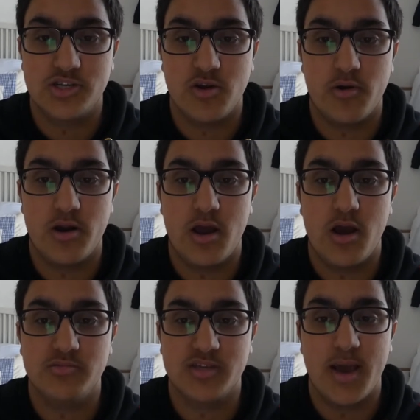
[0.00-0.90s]
2-1 at
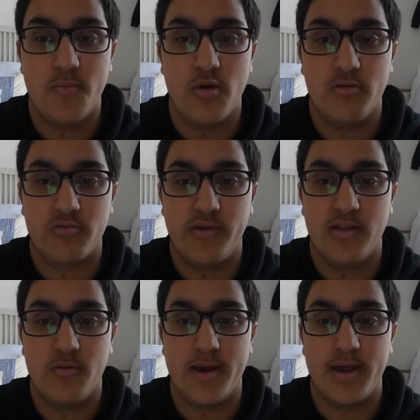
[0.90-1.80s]
home to Hemel, and
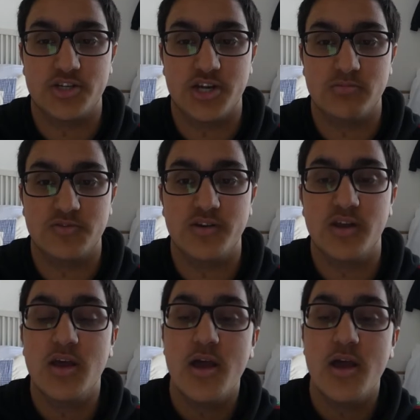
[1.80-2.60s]
3-0 away at Chelmsford.